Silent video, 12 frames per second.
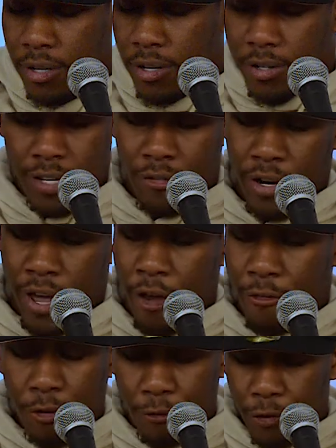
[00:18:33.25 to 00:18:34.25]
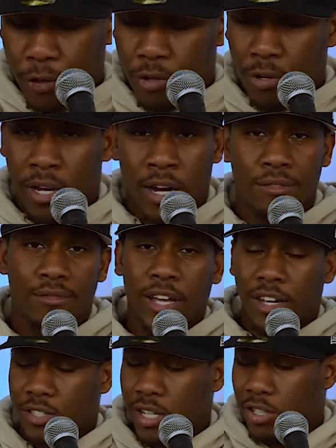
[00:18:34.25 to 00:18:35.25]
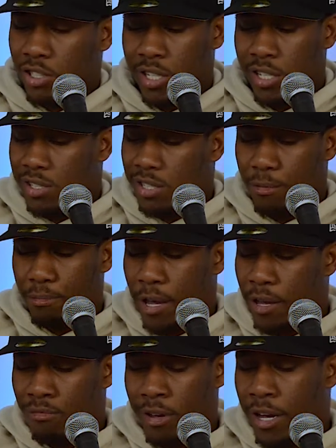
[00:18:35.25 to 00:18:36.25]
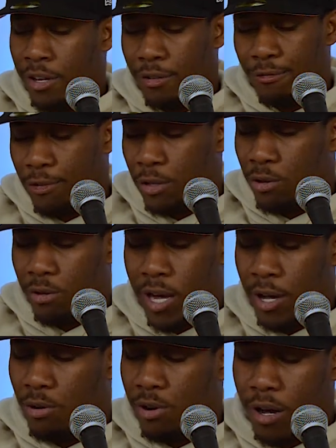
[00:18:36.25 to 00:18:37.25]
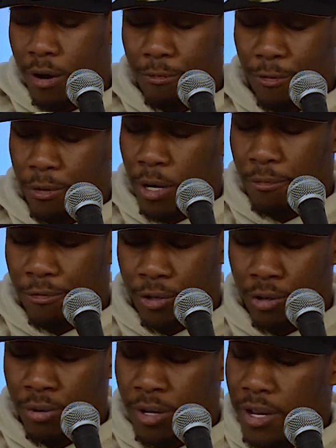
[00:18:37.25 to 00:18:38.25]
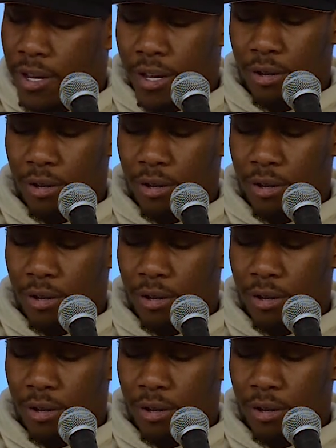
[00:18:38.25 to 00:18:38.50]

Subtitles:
7 to 8 from the free throw line. Like I said, just get into the paint, man. The free throw line gonna come for you, and you